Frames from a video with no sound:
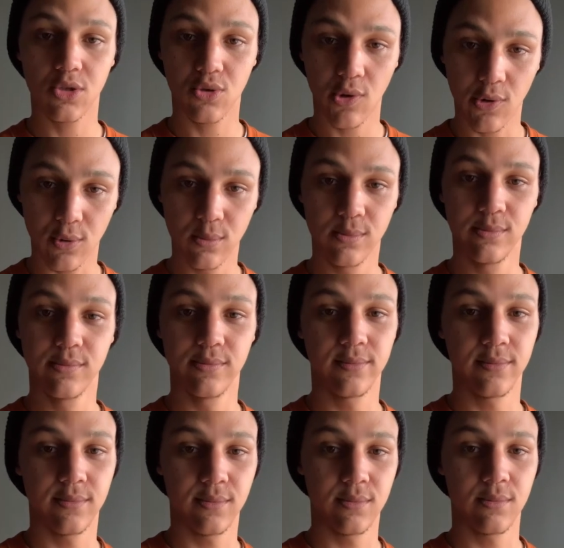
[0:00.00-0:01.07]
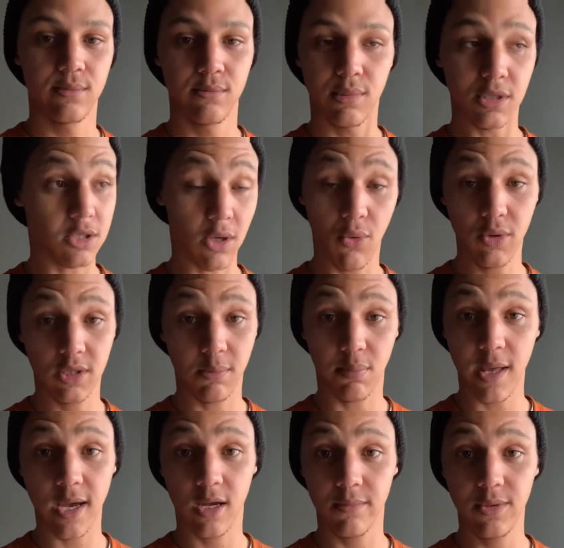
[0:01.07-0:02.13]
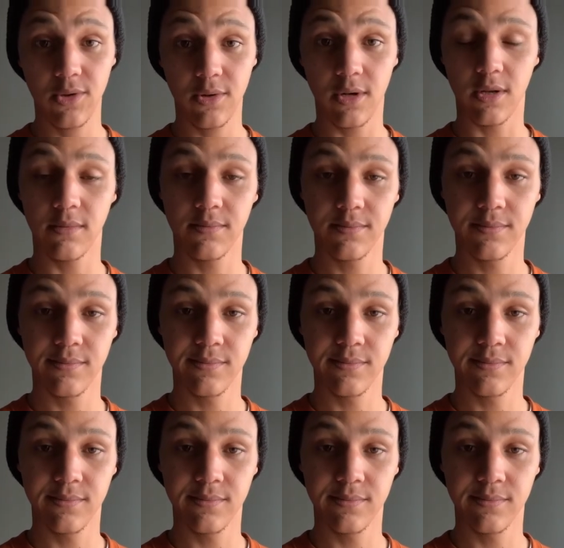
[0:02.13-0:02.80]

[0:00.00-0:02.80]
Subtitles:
control. But so is the black community.